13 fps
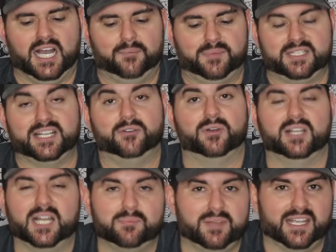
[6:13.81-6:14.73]
Because I know a
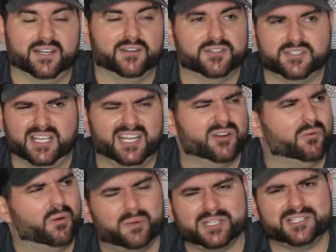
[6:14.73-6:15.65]
lot of beginners, they hear,
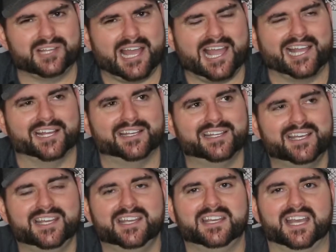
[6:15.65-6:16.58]
well, what's that?
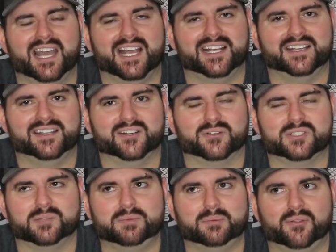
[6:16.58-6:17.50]
And,
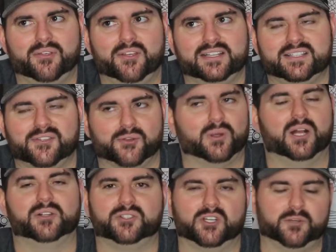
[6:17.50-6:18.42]
some people think that they're
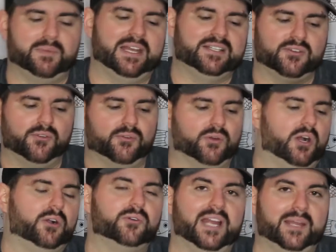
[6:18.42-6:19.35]
all jerkbaits or they're
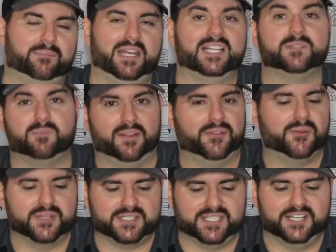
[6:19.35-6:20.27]
all crankbaits, but
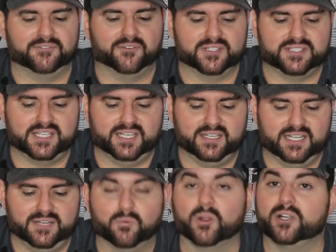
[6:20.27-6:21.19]
there is a difference.
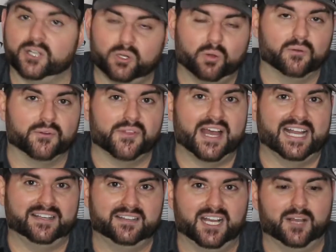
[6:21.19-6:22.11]
And we're going to go over
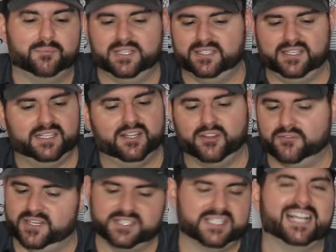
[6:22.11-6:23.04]
that in other
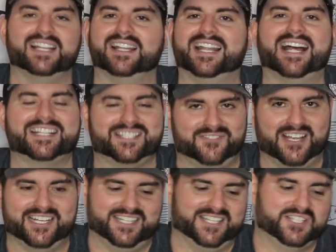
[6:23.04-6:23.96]
videos. I got lots of
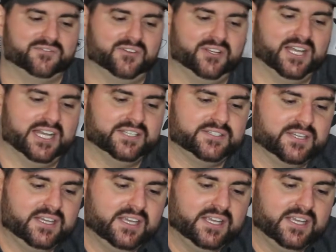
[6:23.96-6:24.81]
ideas for you guys.